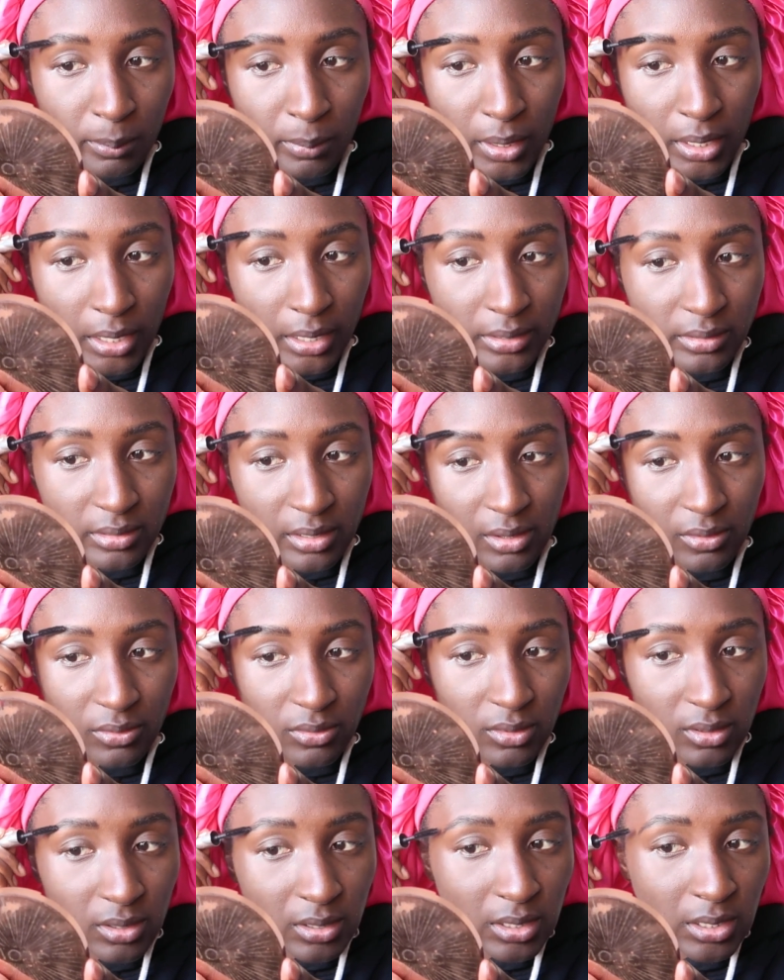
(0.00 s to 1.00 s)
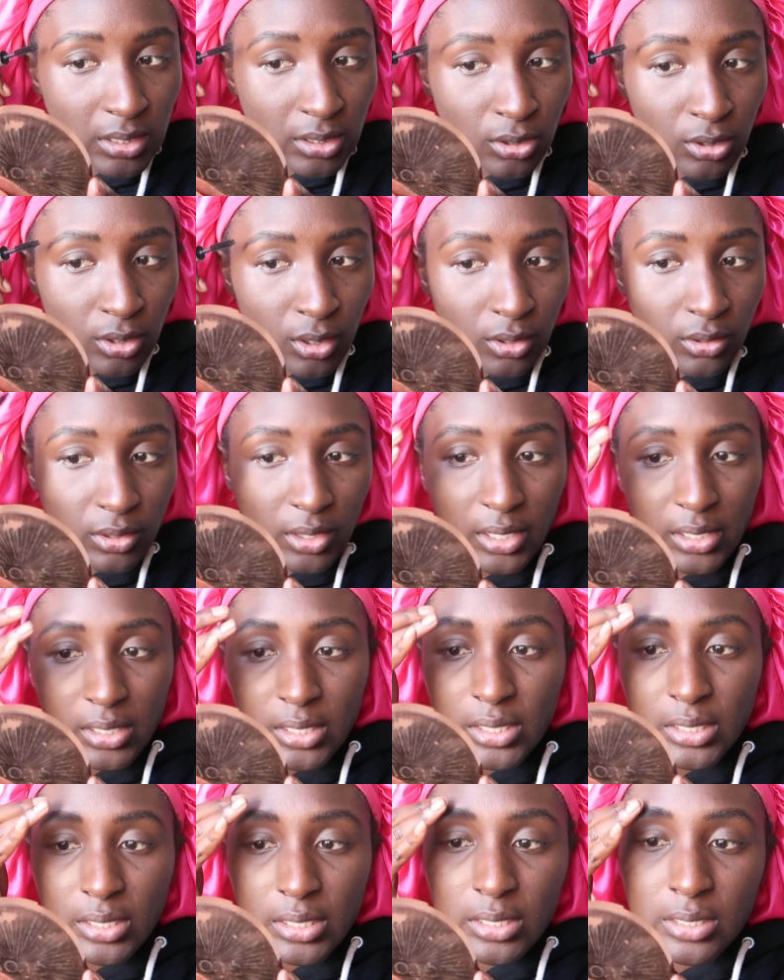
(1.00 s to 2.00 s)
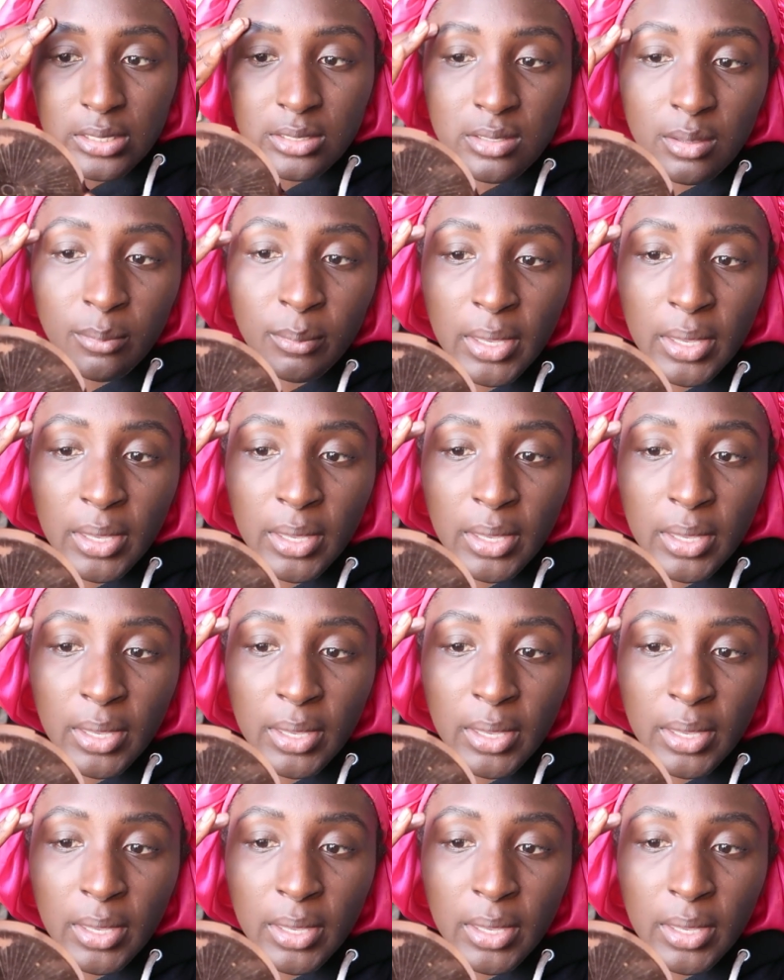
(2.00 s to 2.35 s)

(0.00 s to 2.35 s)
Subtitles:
but I definitely know that it is